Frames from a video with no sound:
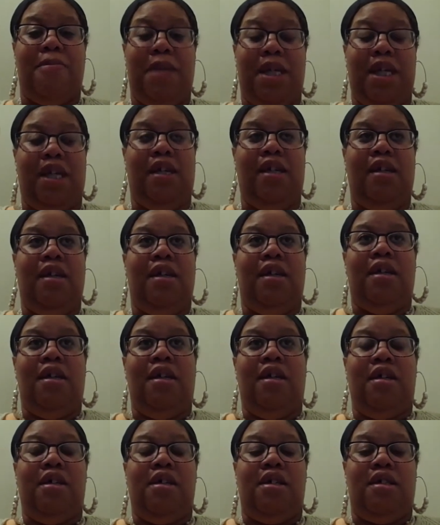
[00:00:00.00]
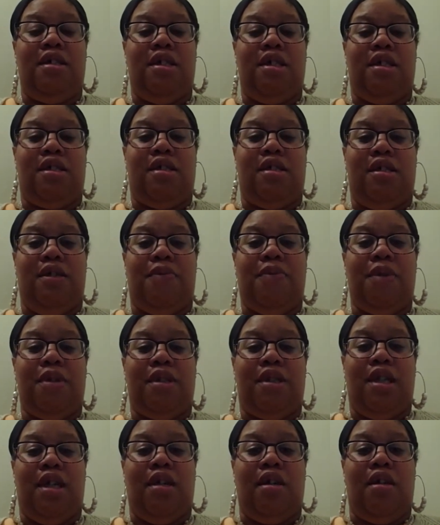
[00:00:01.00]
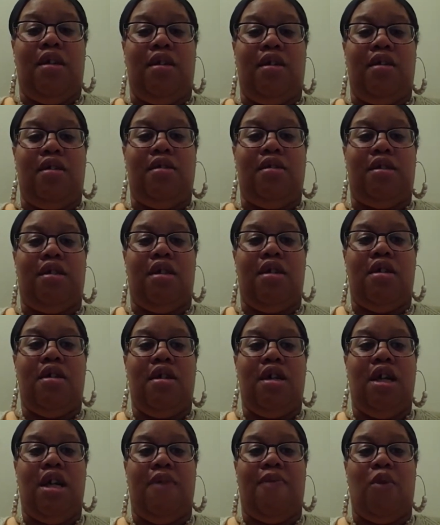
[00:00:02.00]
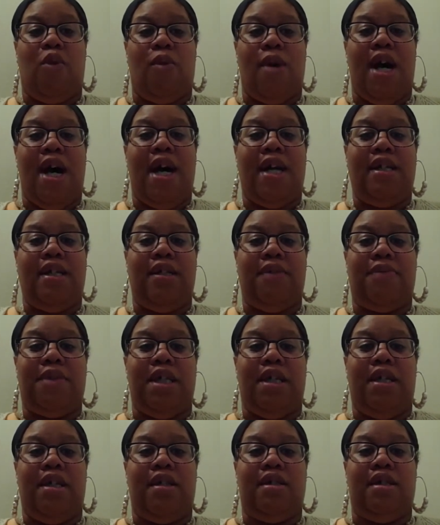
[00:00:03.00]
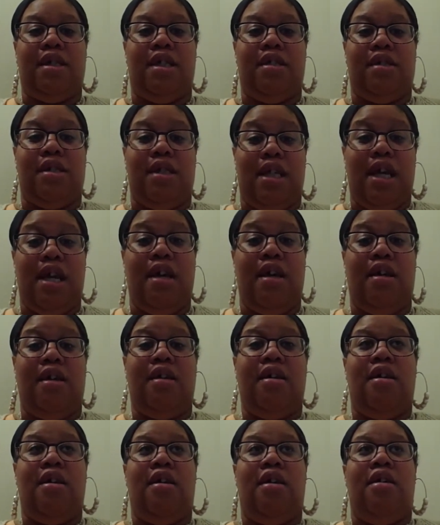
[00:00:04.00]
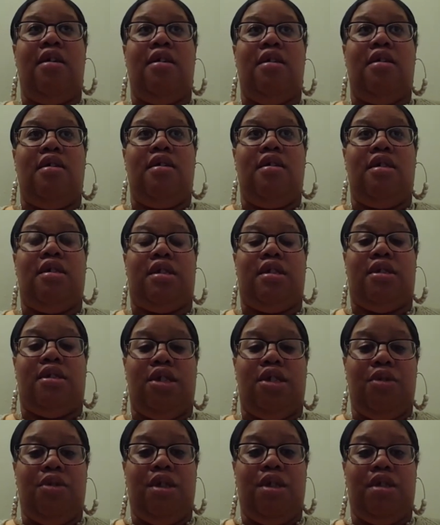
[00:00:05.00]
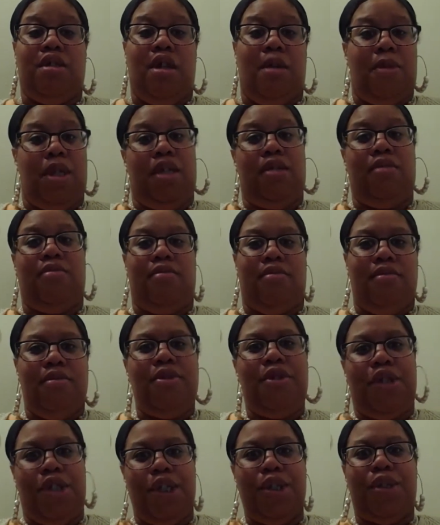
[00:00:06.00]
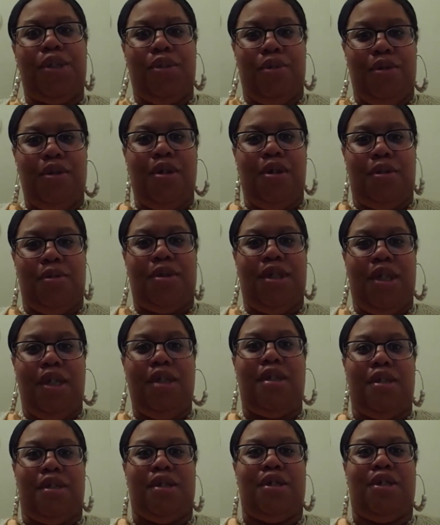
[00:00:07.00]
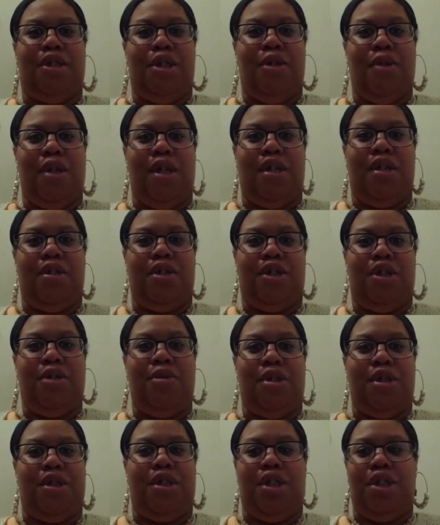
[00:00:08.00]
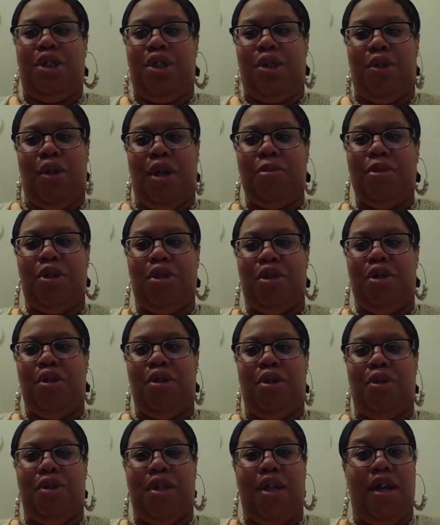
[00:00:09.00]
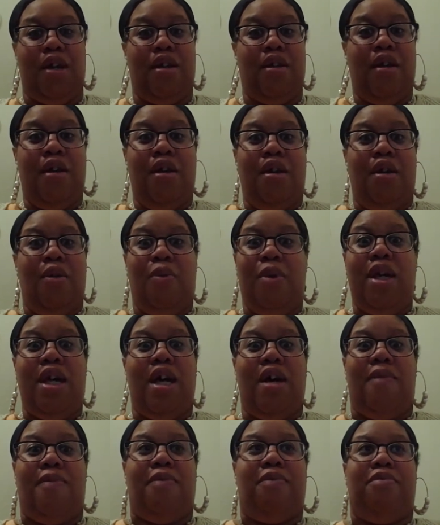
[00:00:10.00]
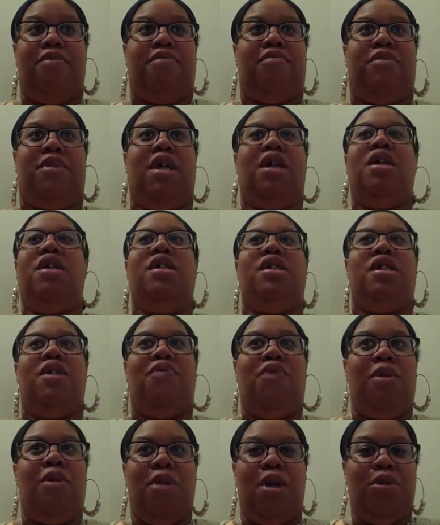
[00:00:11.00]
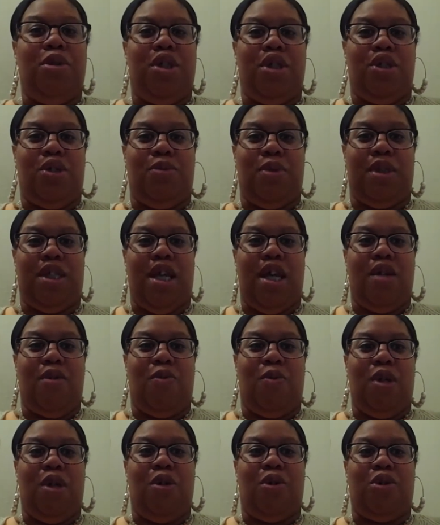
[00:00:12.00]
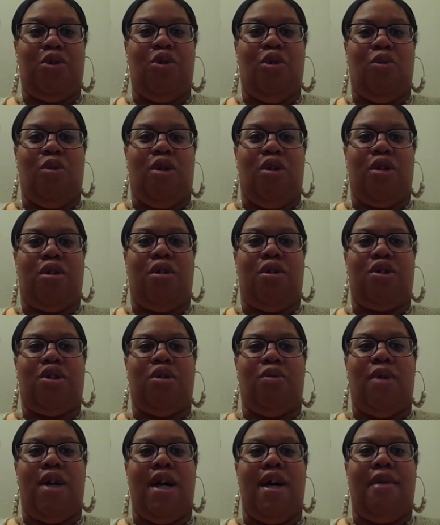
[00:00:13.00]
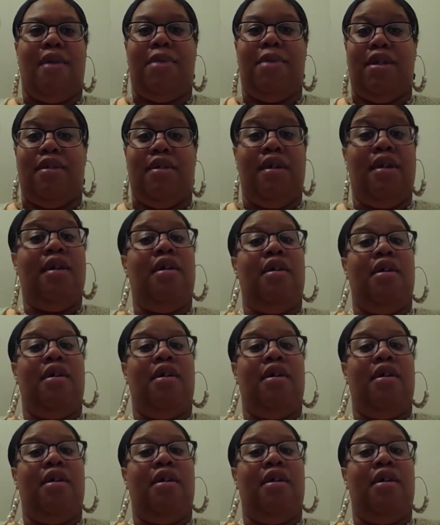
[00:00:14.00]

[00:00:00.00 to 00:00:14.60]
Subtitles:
me and just different things and a variety of things. And today it's a serious, I mean, tease is a serious issue. I'm sure you know that. We have tons of emotions with that, and we go through a roller coaster ride, but